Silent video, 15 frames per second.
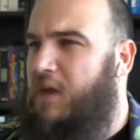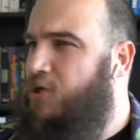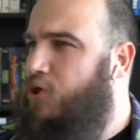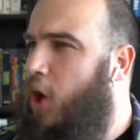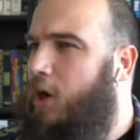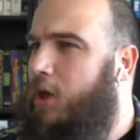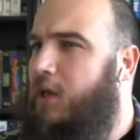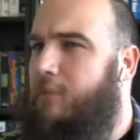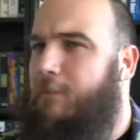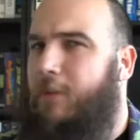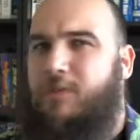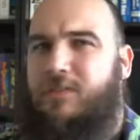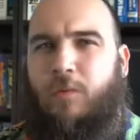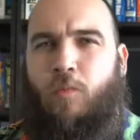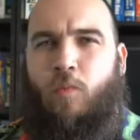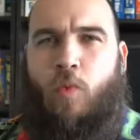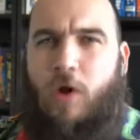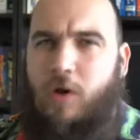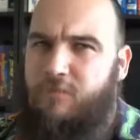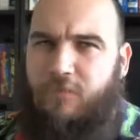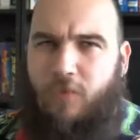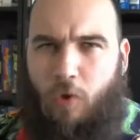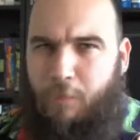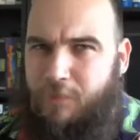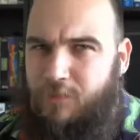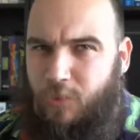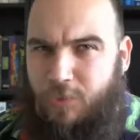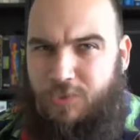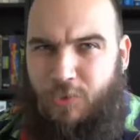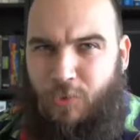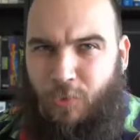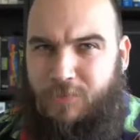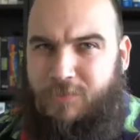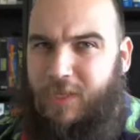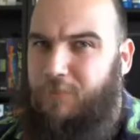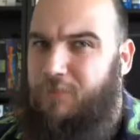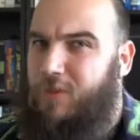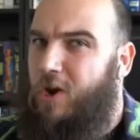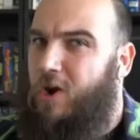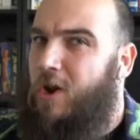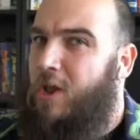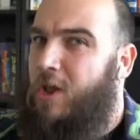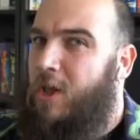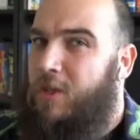and talking about some wonderful open source tools out there